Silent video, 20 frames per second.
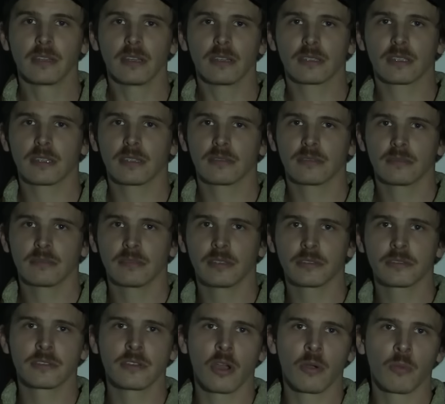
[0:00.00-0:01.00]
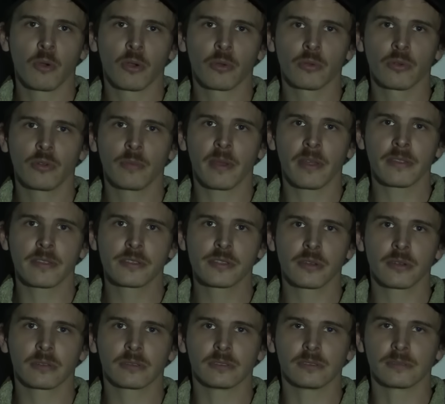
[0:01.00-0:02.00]
look, there's no more room on the
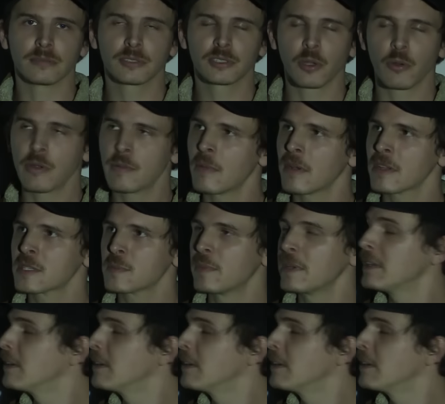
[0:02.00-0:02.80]
circle, so we must